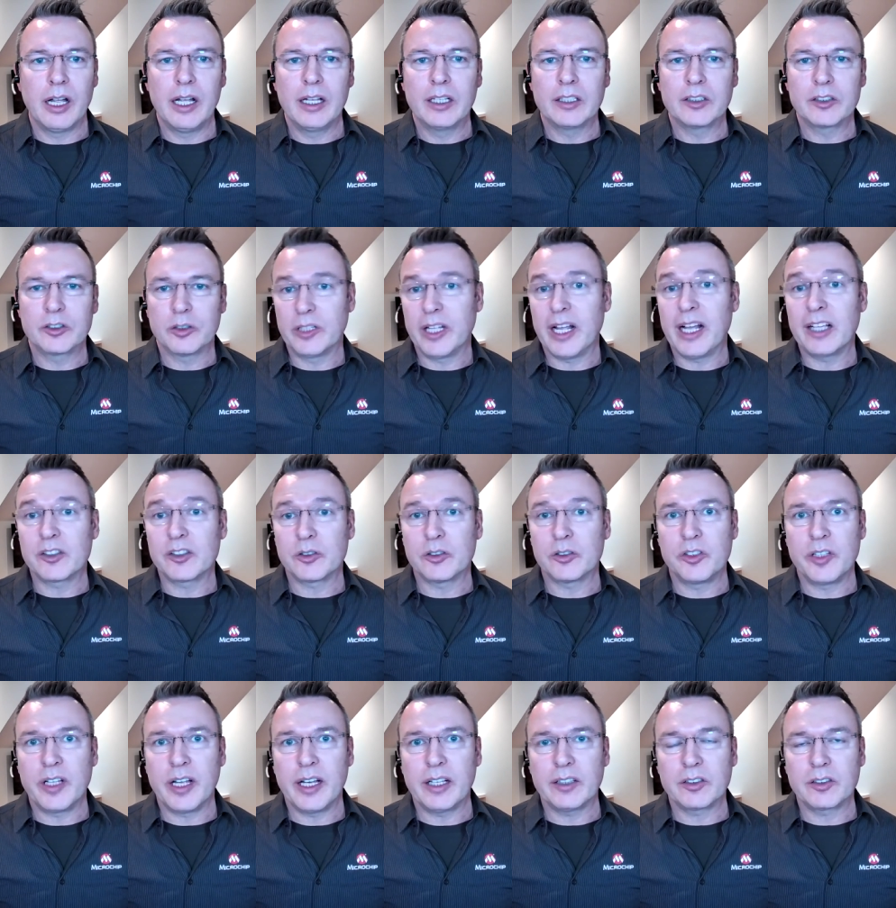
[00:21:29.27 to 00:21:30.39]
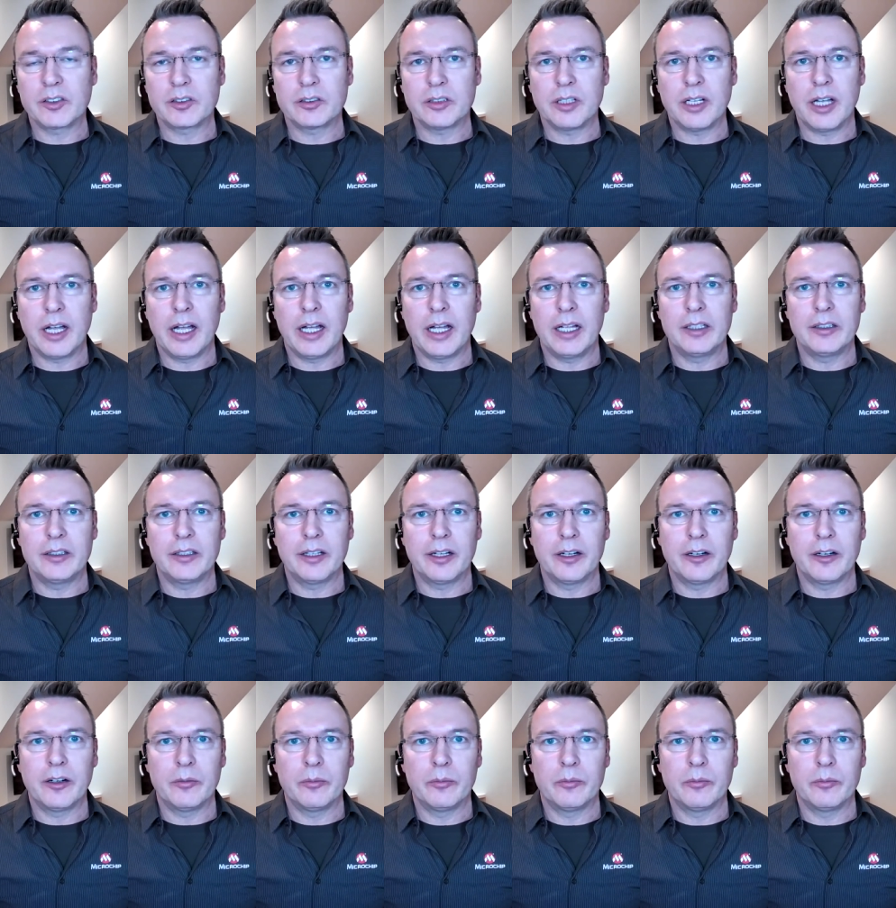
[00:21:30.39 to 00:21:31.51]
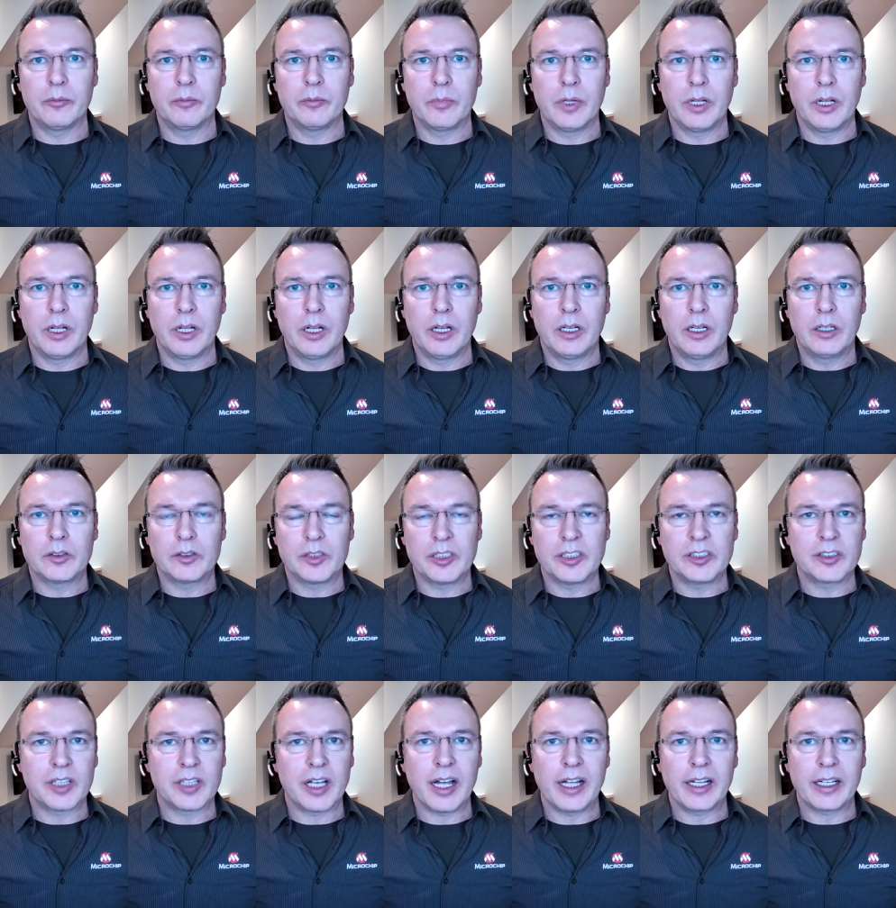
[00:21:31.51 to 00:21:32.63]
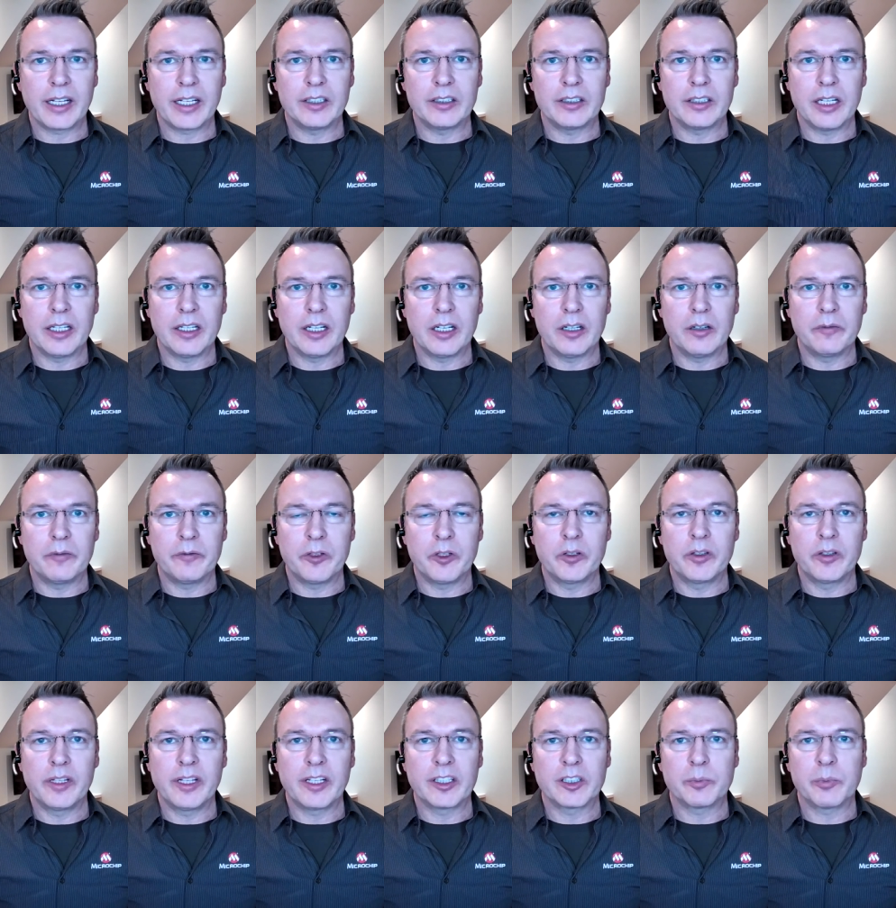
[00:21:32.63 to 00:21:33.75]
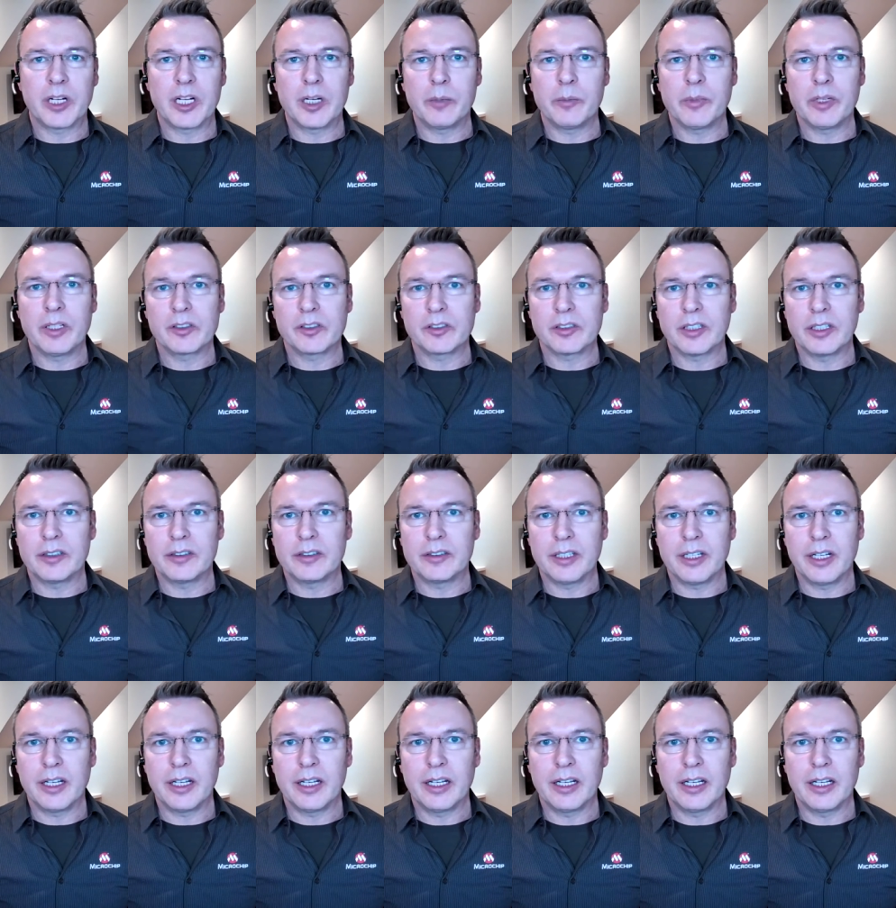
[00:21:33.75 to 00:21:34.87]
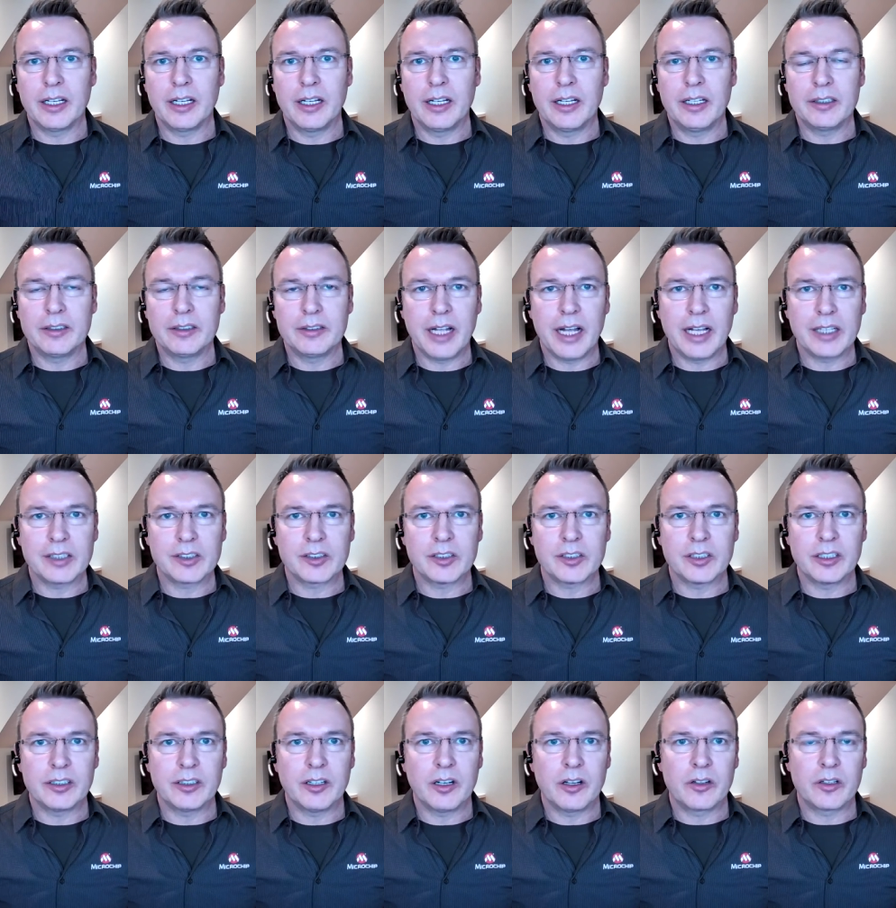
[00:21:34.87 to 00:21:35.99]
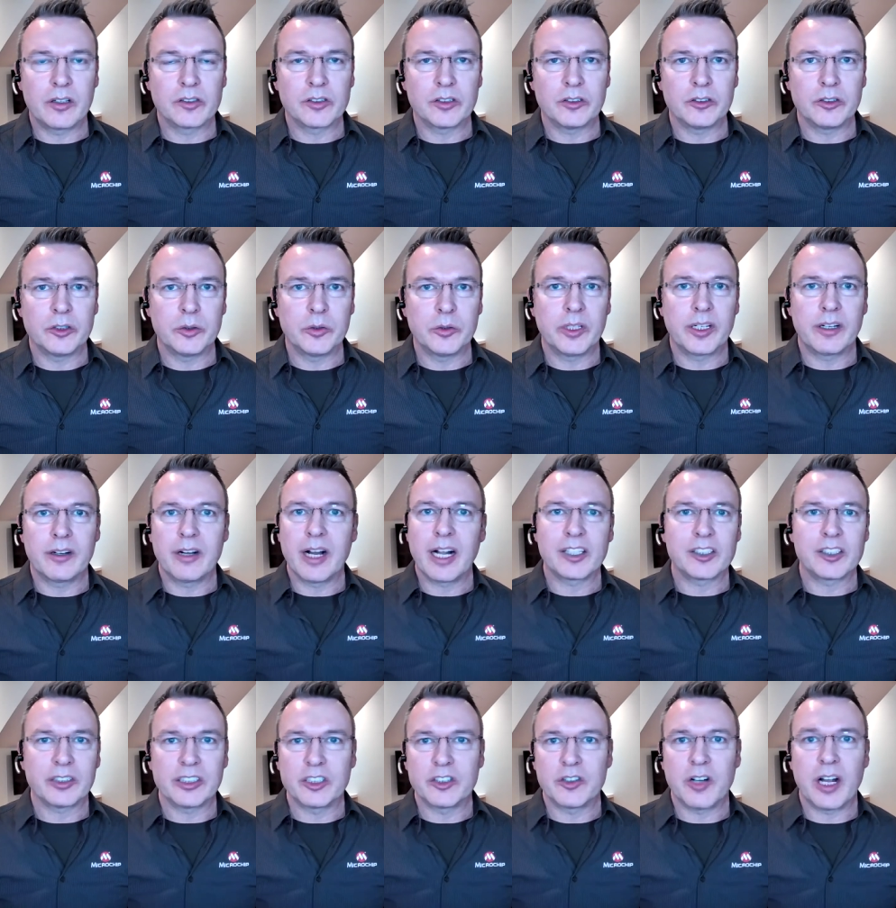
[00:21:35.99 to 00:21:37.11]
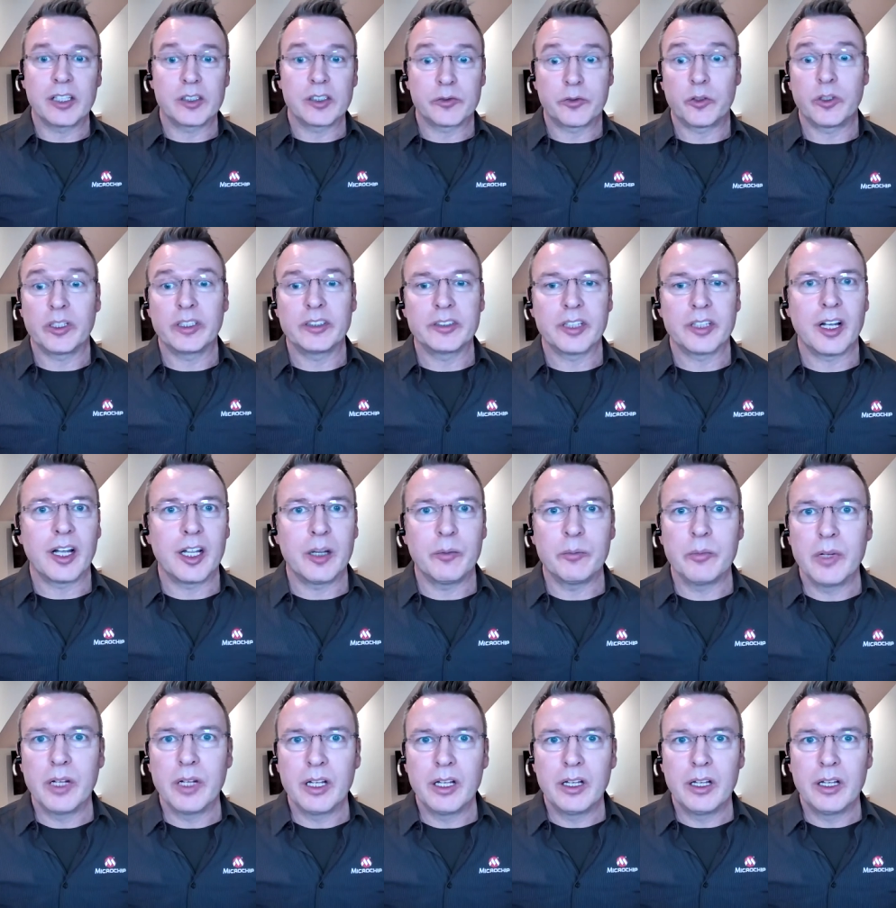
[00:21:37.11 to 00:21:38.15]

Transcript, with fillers: So the answer is yes, and um, CSAC and, and, a few of the experiments that uh, NASA and others are doing are actually transferring time